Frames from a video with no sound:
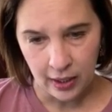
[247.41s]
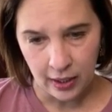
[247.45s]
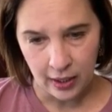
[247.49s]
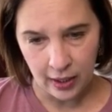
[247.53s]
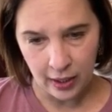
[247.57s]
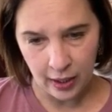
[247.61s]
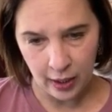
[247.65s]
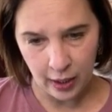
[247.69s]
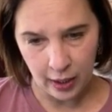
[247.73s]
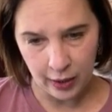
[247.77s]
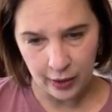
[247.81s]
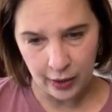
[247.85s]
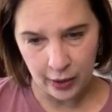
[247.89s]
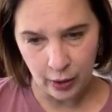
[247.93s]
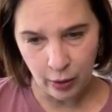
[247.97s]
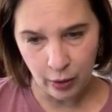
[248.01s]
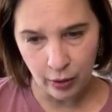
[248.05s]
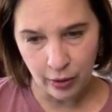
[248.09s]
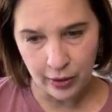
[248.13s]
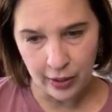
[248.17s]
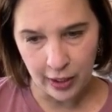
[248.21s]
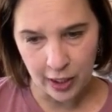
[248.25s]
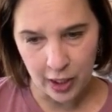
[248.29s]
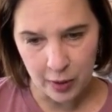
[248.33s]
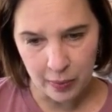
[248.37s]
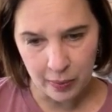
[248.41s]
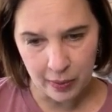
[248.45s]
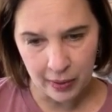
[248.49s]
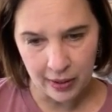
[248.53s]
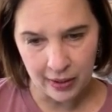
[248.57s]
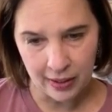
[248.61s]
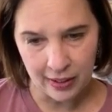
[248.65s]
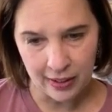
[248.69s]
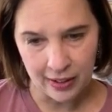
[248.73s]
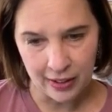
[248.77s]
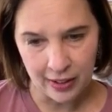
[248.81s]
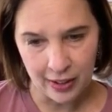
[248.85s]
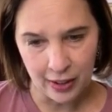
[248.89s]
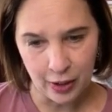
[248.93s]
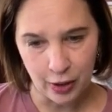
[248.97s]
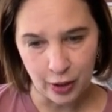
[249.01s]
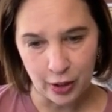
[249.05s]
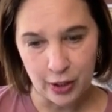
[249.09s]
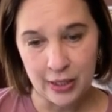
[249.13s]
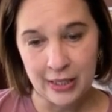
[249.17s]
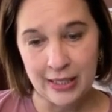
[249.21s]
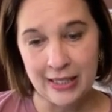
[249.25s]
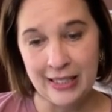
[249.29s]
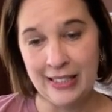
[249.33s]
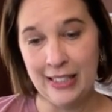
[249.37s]
The Old Dutchman
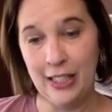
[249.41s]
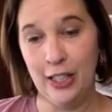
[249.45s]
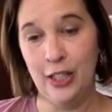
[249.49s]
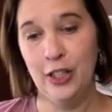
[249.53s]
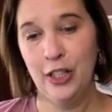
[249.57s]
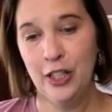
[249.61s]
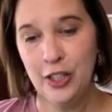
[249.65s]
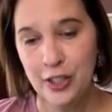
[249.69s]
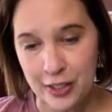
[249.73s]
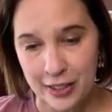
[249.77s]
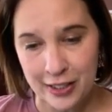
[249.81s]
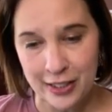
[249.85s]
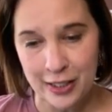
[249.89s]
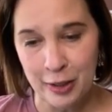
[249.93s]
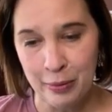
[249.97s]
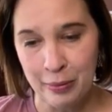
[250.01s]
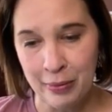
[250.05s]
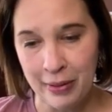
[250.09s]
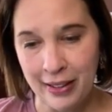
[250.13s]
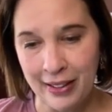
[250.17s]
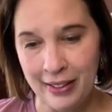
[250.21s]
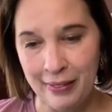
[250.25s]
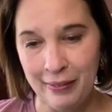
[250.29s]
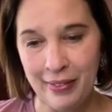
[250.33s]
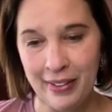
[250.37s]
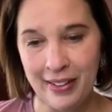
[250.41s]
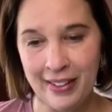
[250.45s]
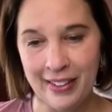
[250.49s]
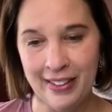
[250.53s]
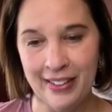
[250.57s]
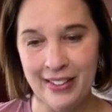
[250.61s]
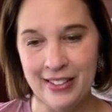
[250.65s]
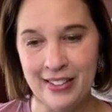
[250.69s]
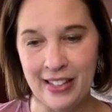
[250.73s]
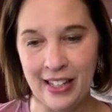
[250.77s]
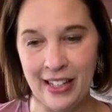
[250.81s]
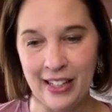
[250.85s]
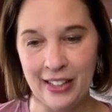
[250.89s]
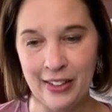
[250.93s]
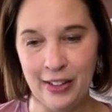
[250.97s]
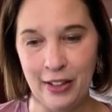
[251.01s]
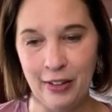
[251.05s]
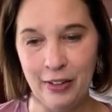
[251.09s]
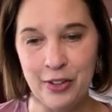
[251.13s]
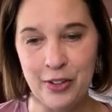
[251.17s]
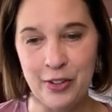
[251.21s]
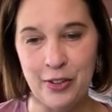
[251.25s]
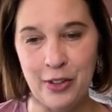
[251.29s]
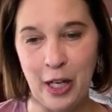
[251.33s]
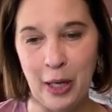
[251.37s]
looks delicious to me because I love
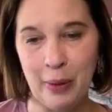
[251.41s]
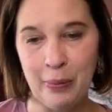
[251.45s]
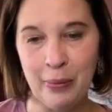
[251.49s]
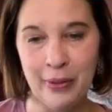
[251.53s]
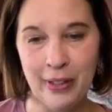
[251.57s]
scrapple,